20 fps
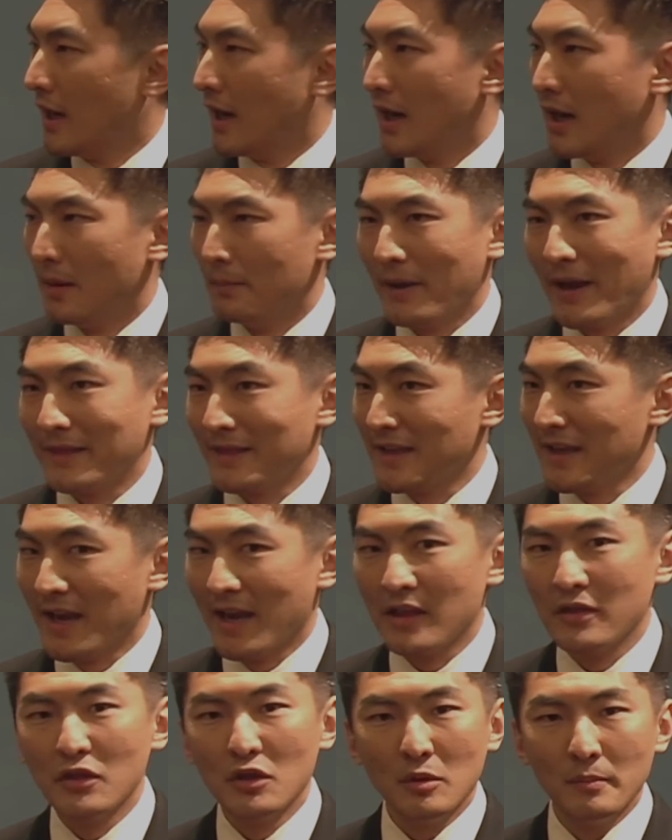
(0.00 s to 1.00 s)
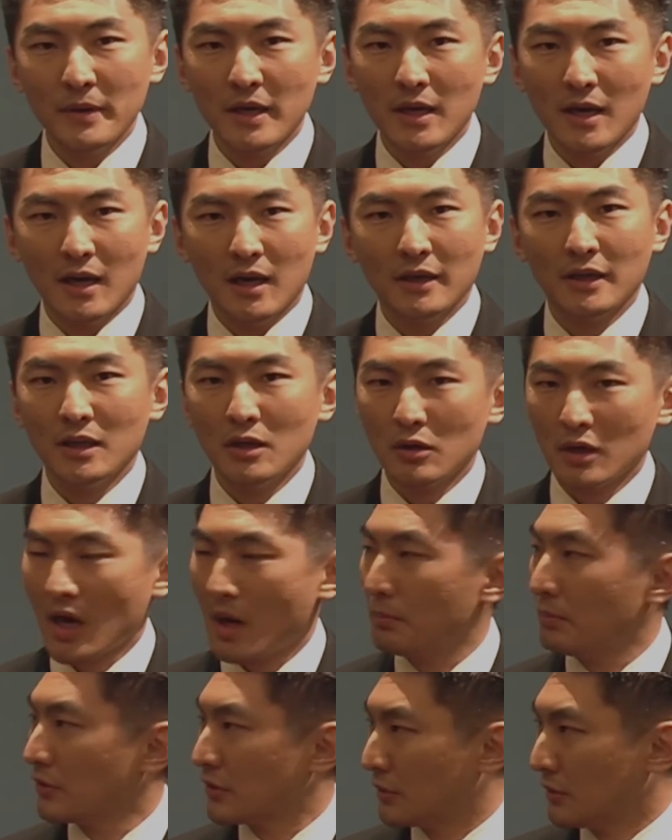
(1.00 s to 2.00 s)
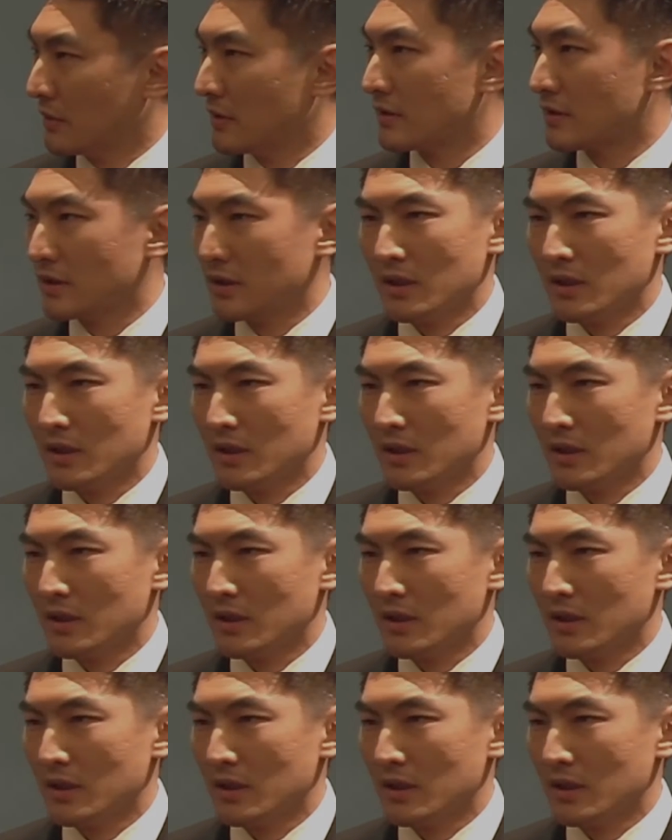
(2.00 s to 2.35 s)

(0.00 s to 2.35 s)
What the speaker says: At the end, there'll be a couple students.